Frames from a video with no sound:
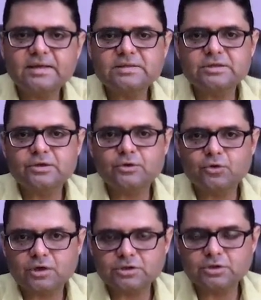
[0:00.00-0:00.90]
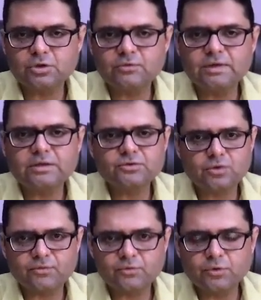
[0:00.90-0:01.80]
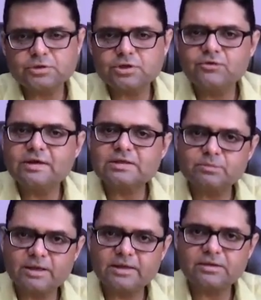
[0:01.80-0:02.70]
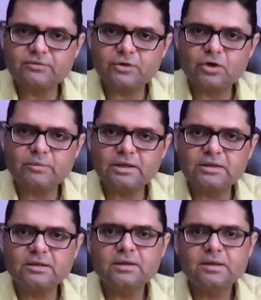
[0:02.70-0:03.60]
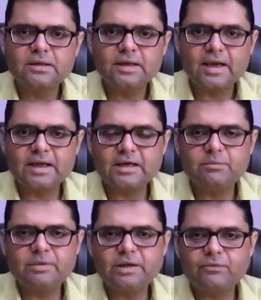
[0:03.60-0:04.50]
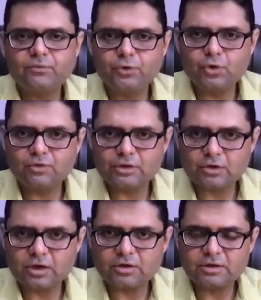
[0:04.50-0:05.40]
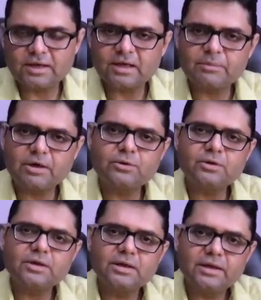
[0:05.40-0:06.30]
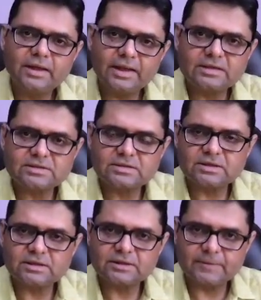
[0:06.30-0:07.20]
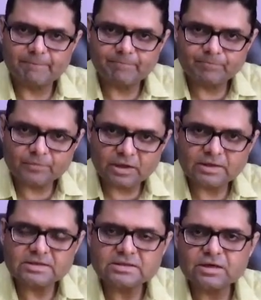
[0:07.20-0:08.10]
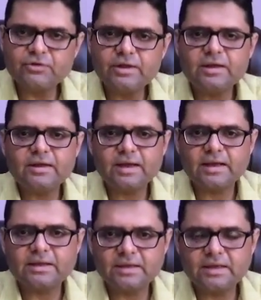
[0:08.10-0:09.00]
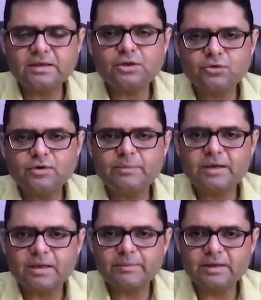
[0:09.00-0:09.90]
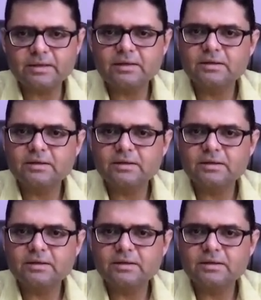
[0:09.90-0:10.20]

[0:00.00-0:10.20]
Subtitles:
answer on crossing over, so of course you will explain the phenomenon, and in brief you will tell about its discovery, and then you will be coming